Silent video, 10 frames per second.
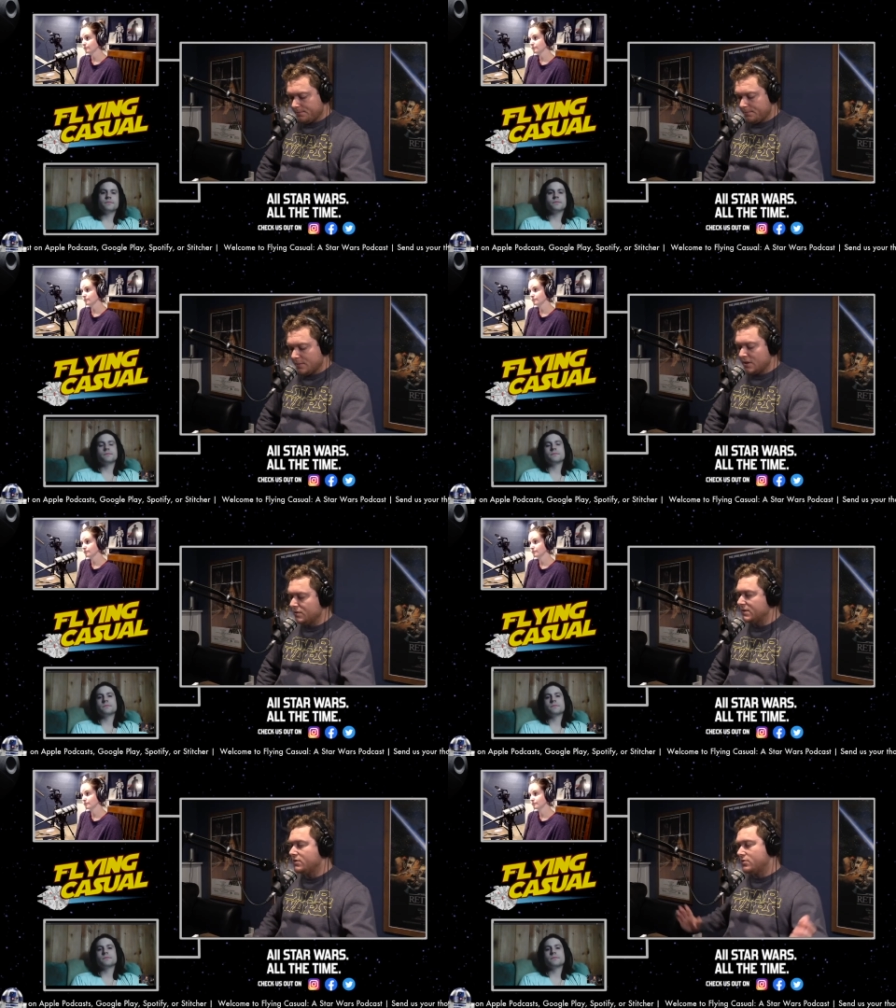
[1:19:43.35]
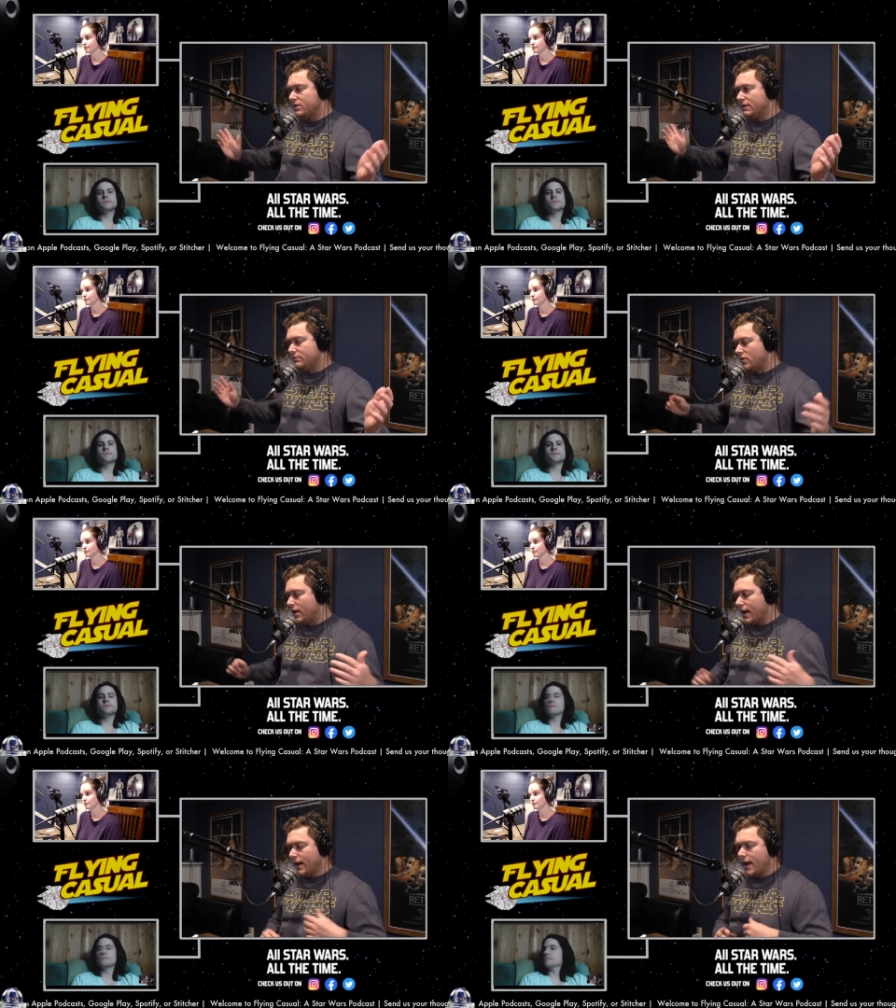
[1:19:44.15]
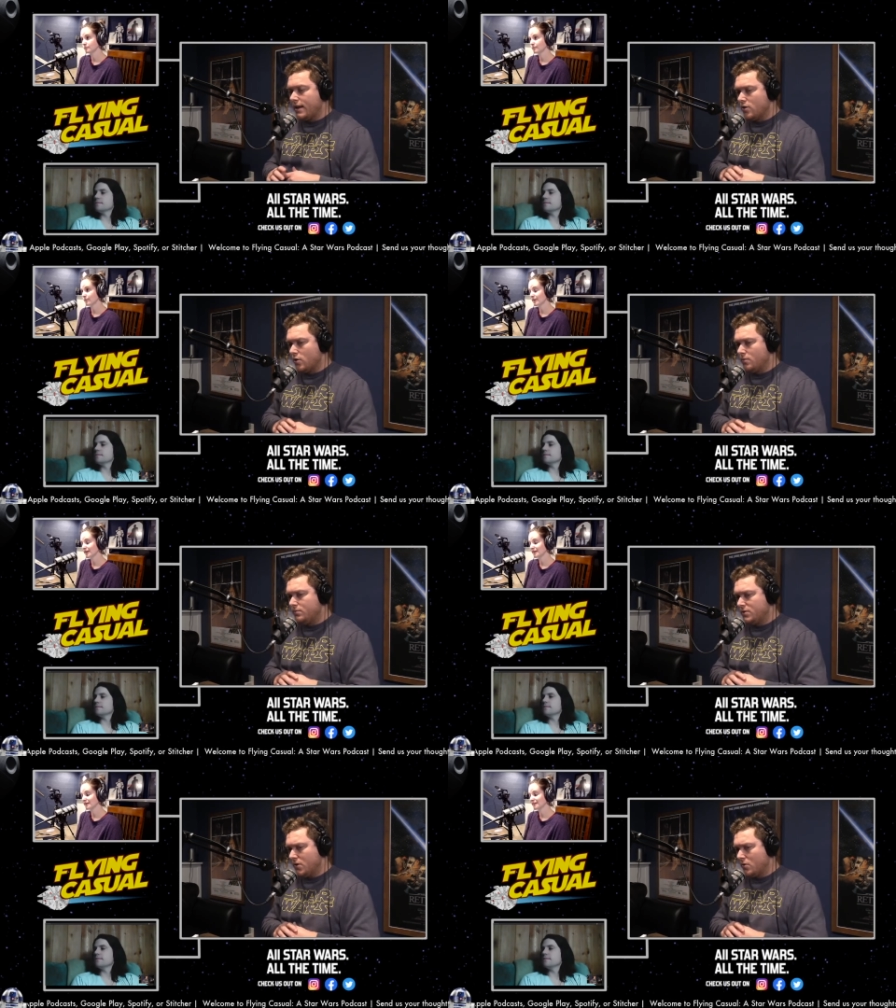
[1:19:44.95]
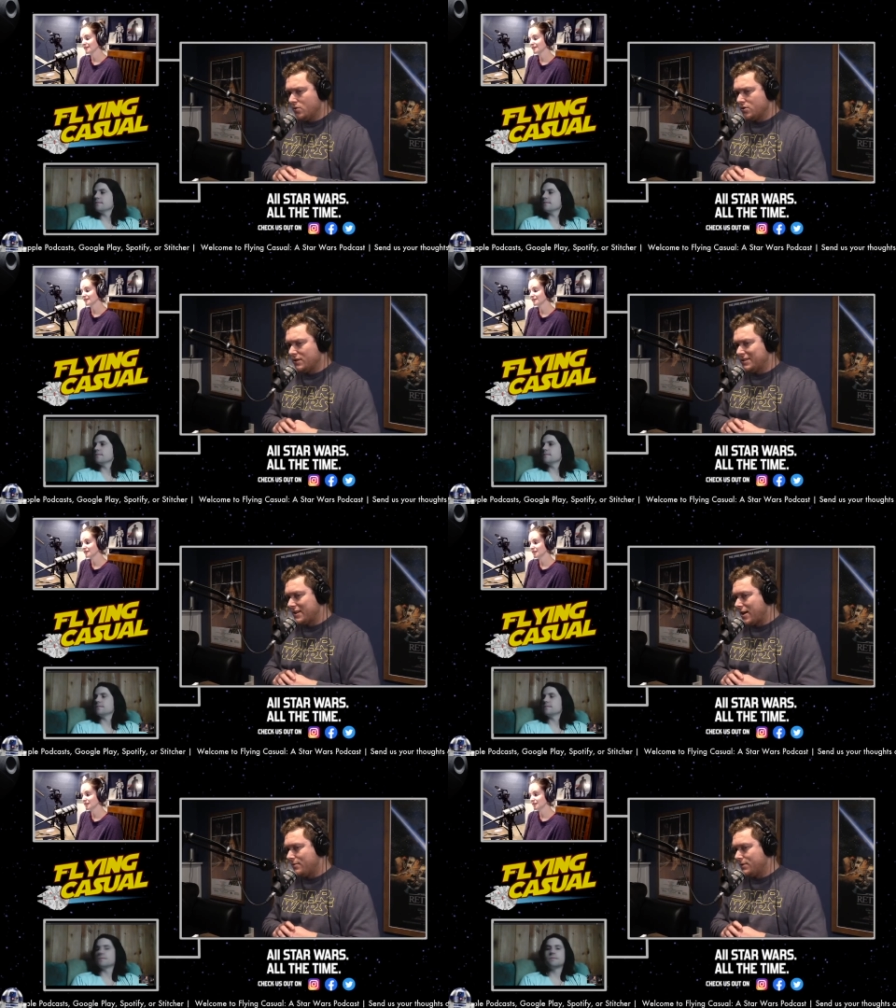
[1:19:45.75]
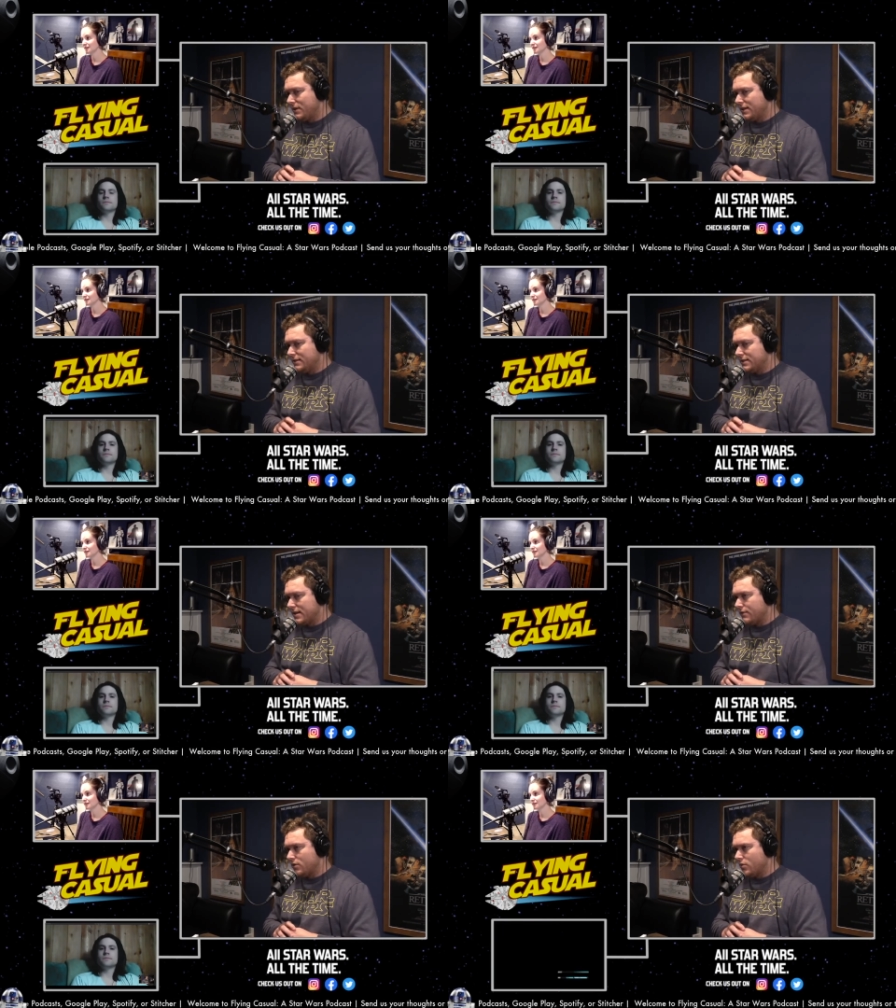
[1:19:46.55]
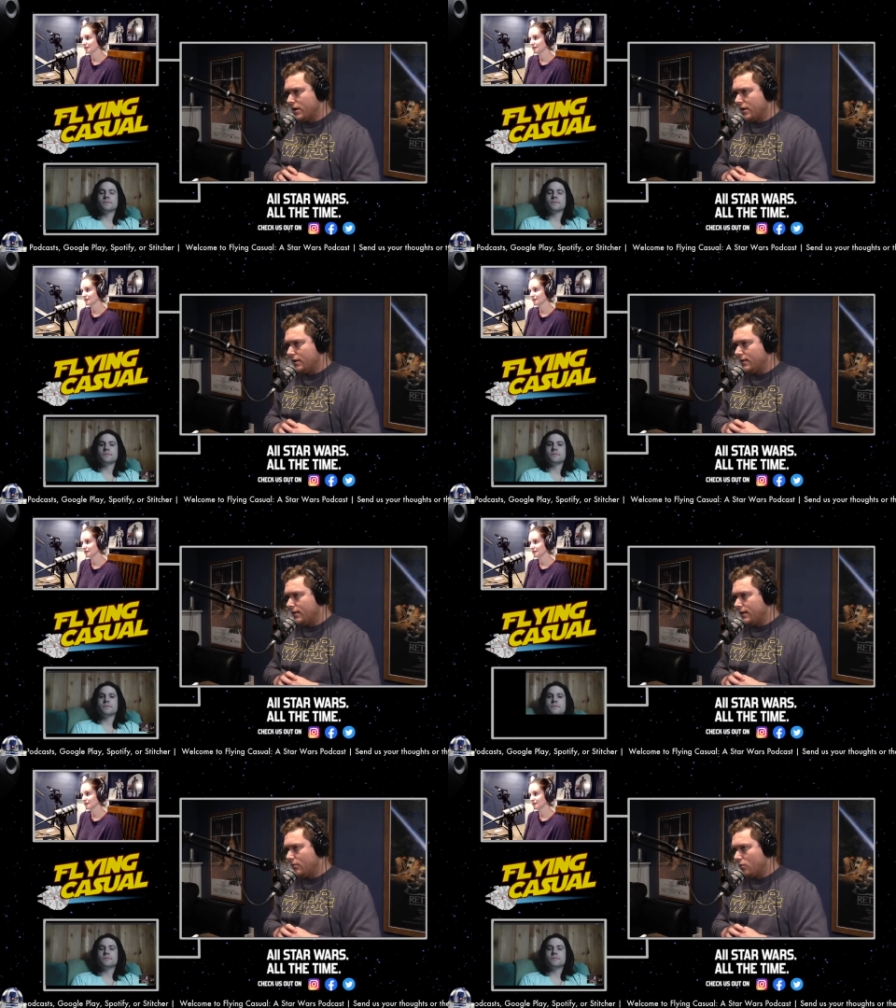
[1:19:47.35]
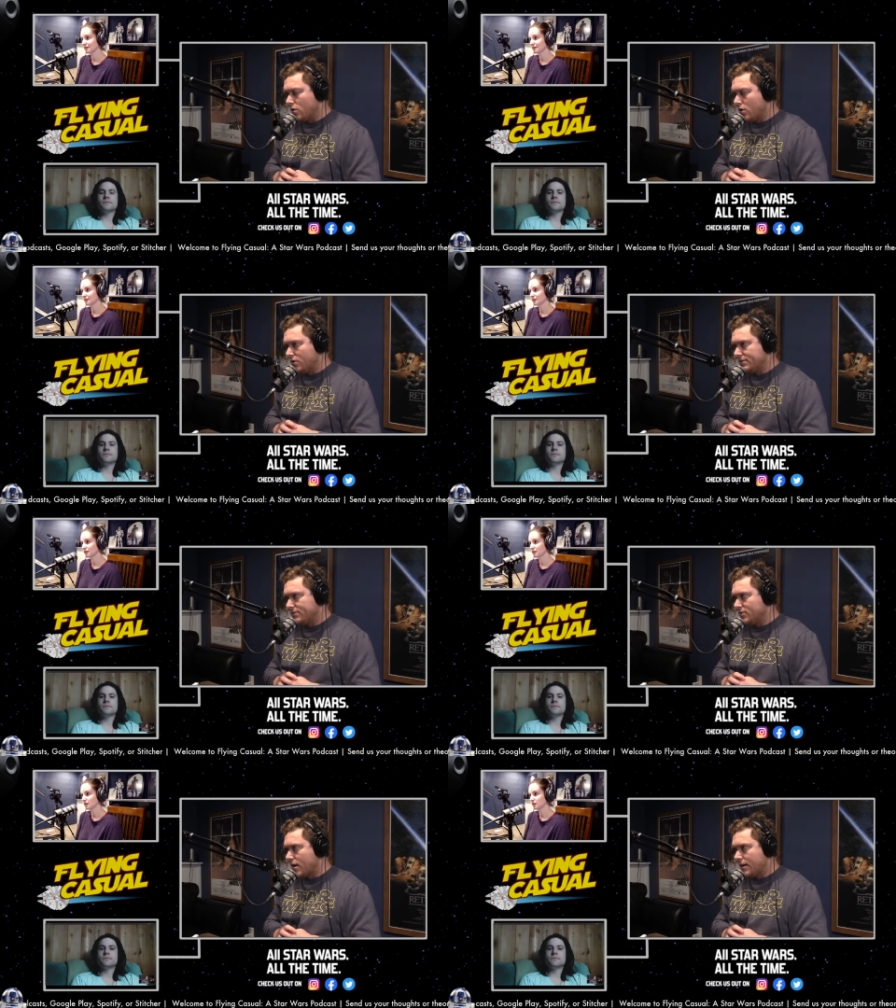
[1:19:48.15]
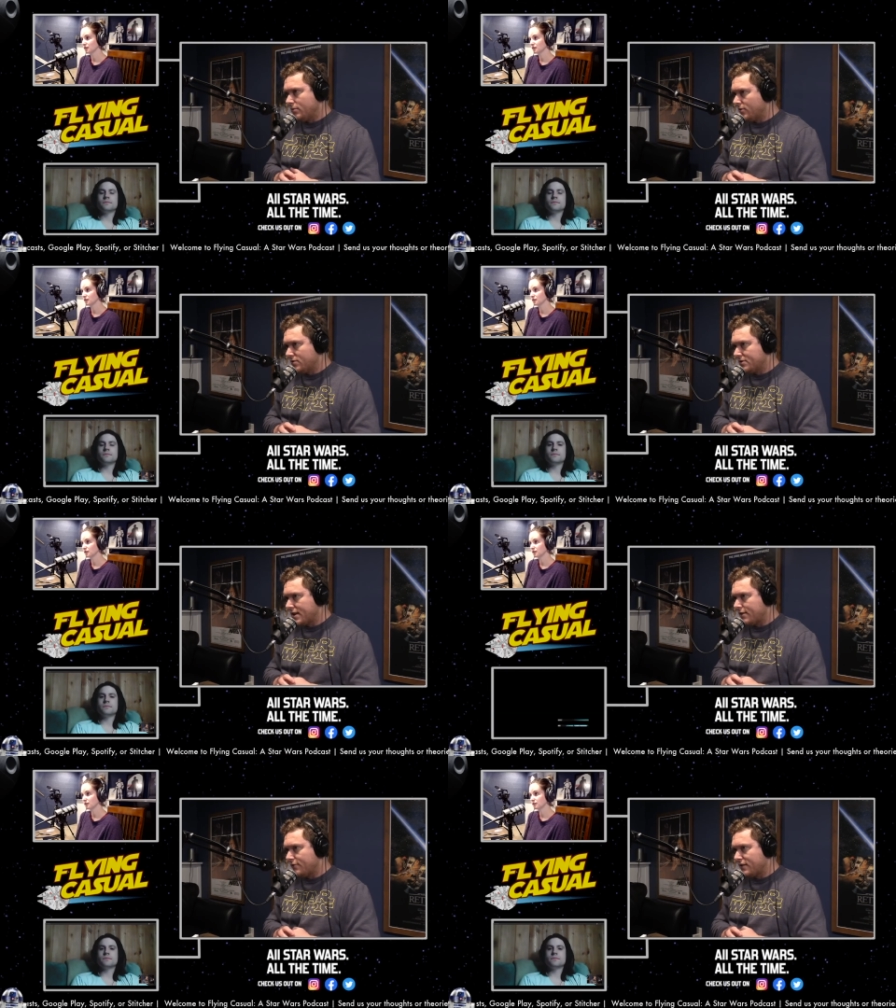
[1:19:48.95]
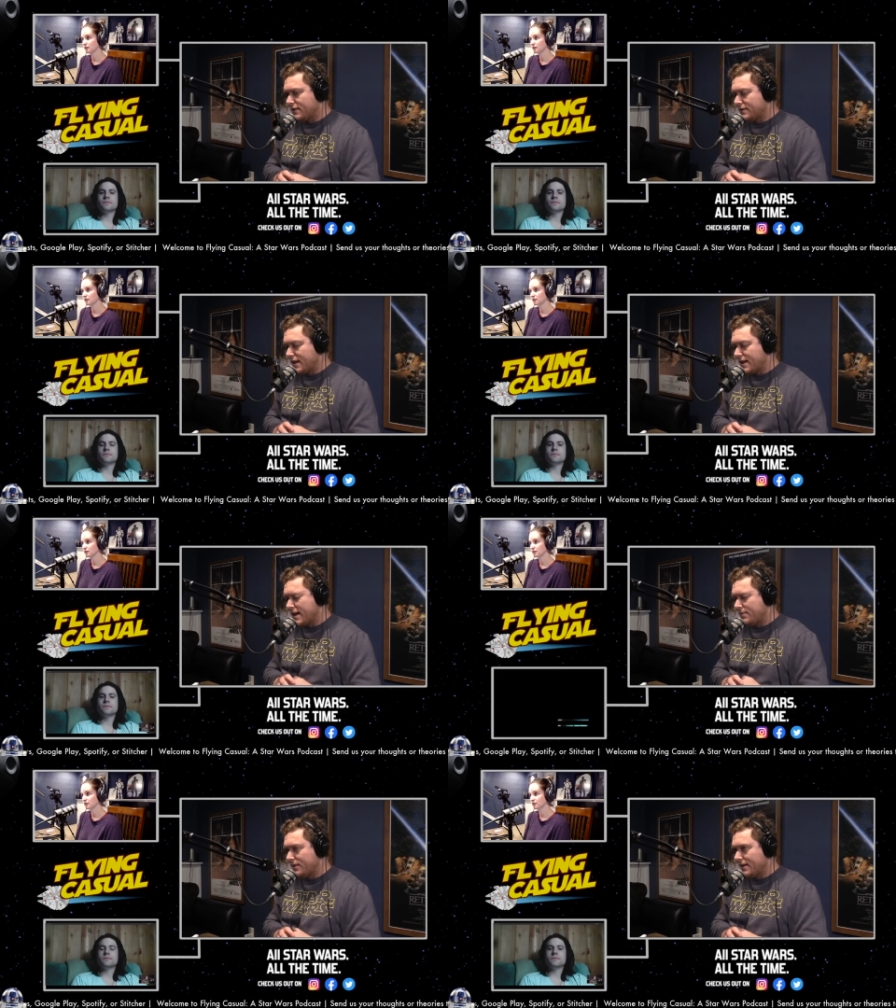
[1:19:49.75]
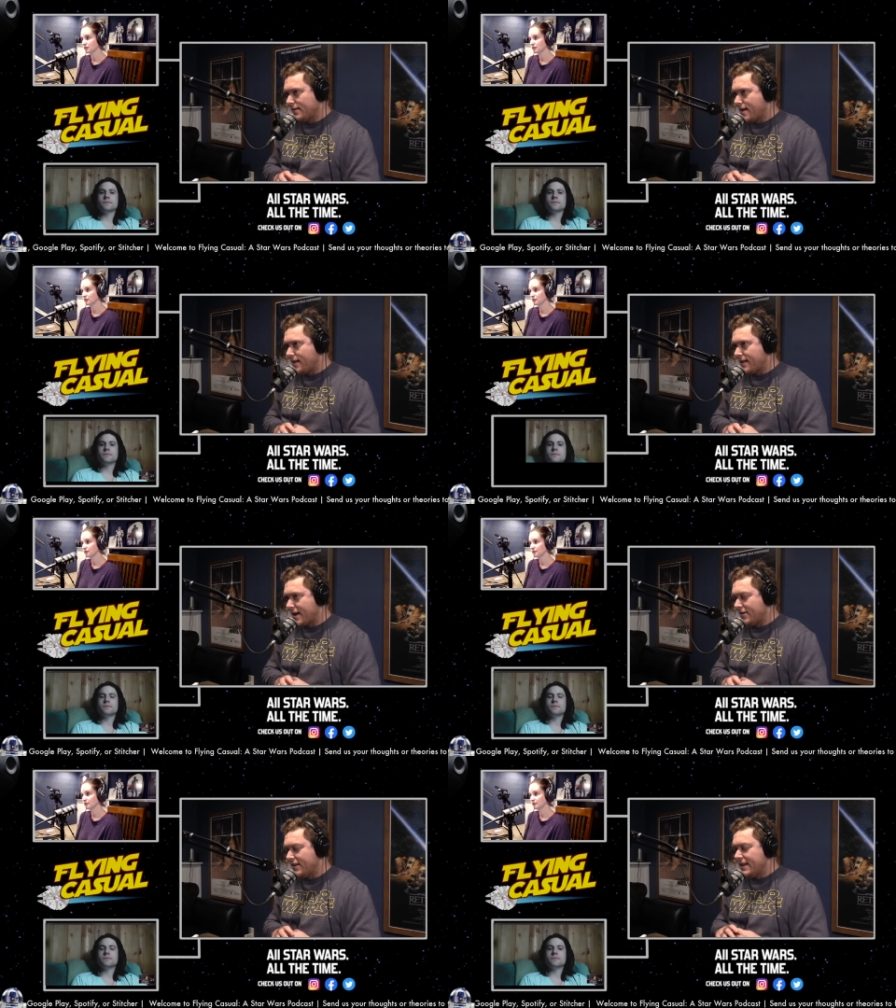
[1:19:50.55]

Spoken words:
But it was interesting. So I kind of hope Star Wars just stops, because it's everywhere, and we're all subscribed to their stuff, and it's kind of happening a lot now.